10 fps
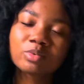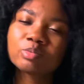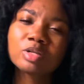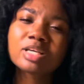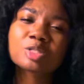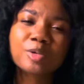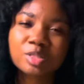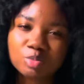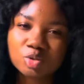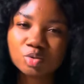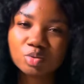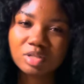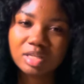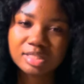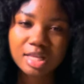What did I expect him to
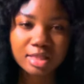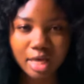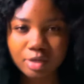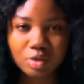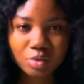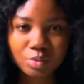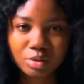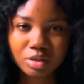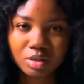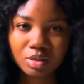do? Say thank you.